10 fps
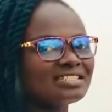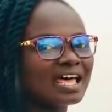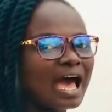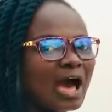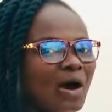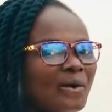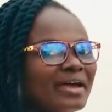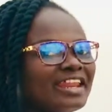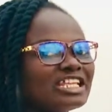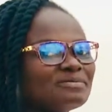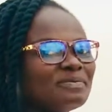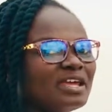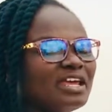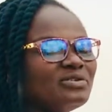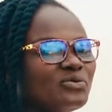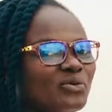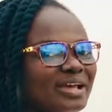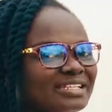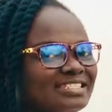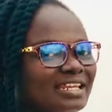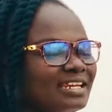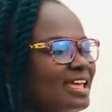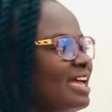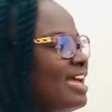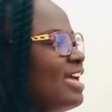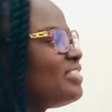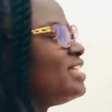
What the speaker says: how it is being written. The